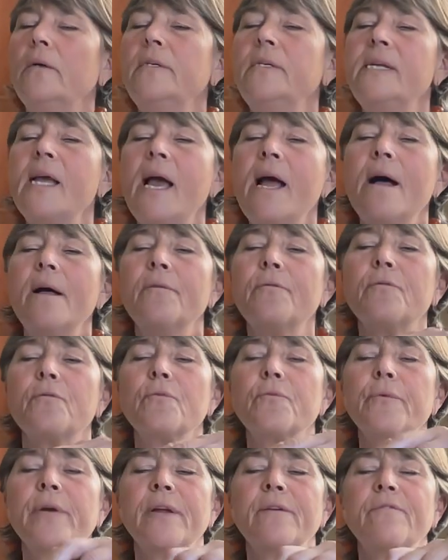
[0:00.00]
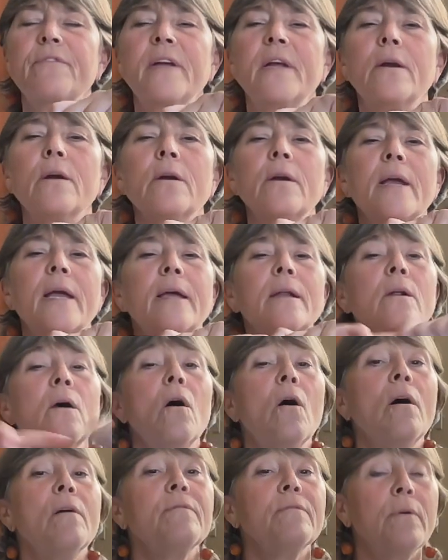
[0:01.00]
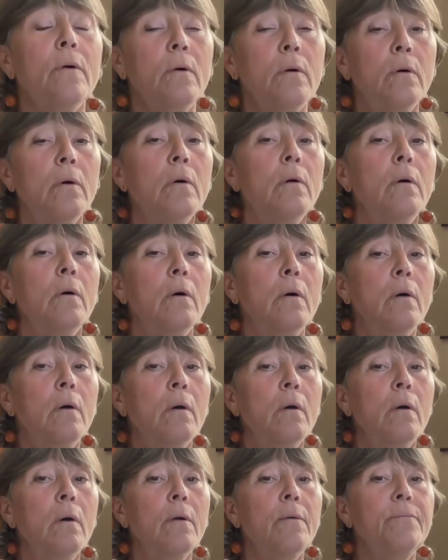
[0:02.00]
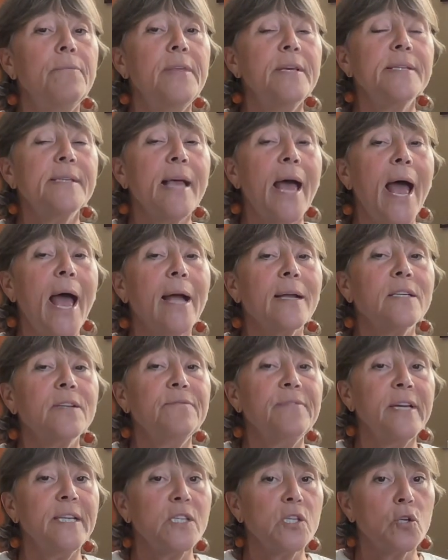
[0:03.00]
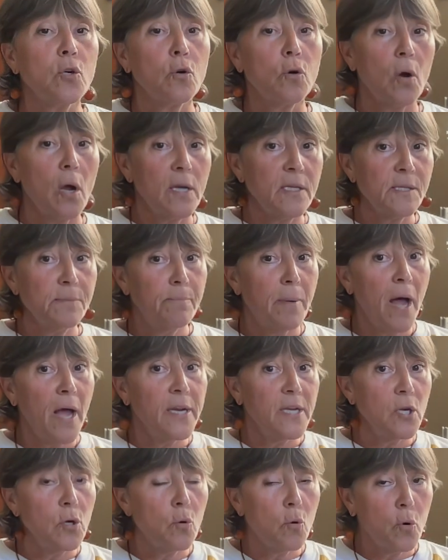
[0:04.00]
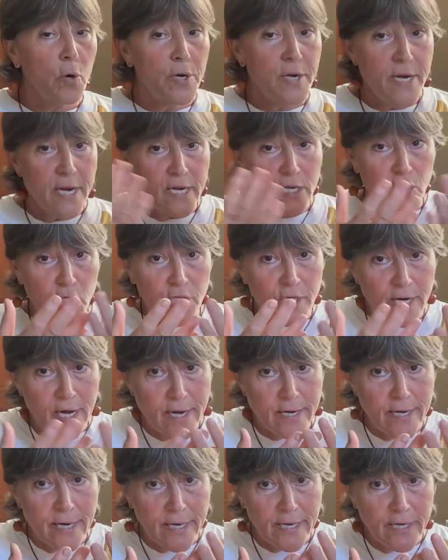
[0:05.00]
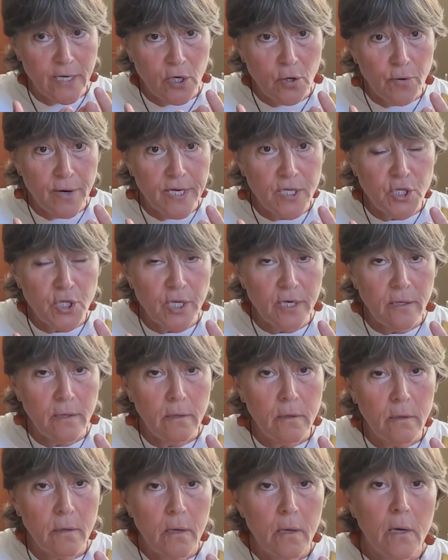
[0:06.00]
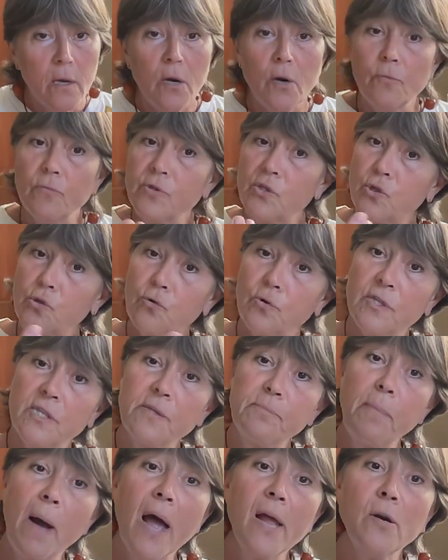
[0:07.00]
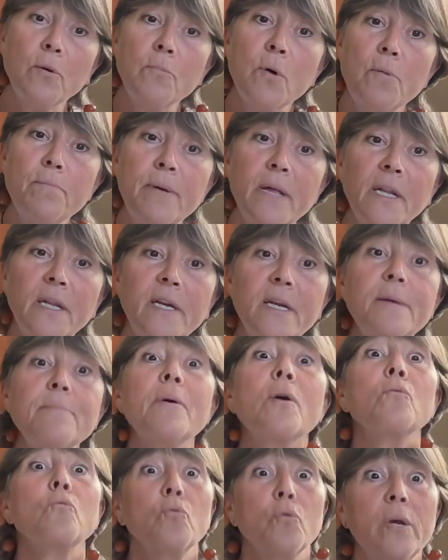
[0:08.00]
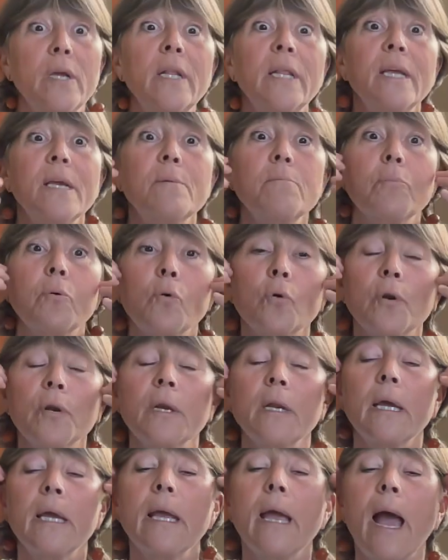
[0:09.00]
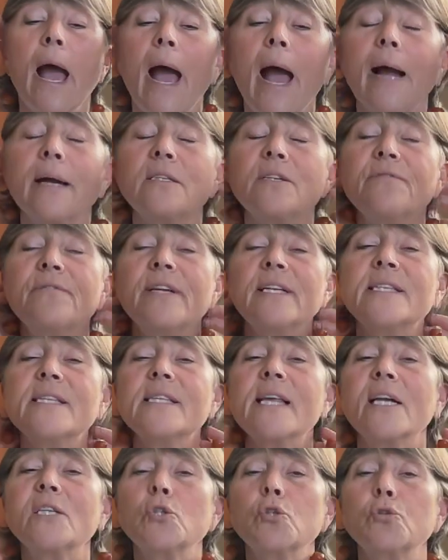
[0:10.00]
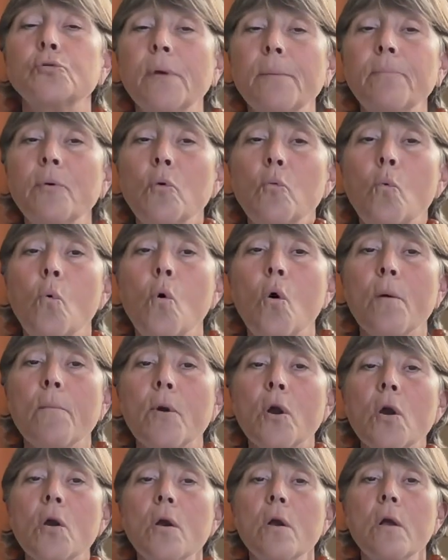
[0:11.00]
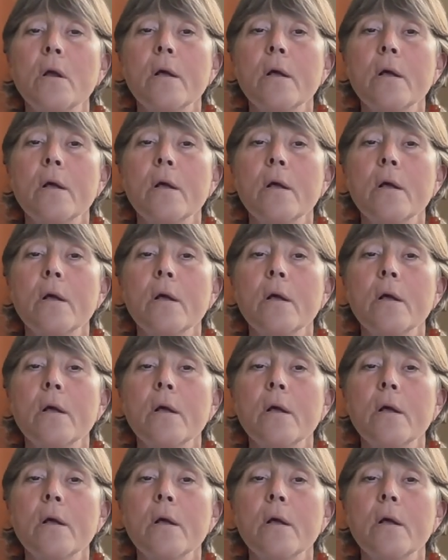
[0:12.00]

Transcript: down through ring finger and off. This activates cross-body coordination and integration, restores spinal mobility, but really importantly, activates that triple warmer,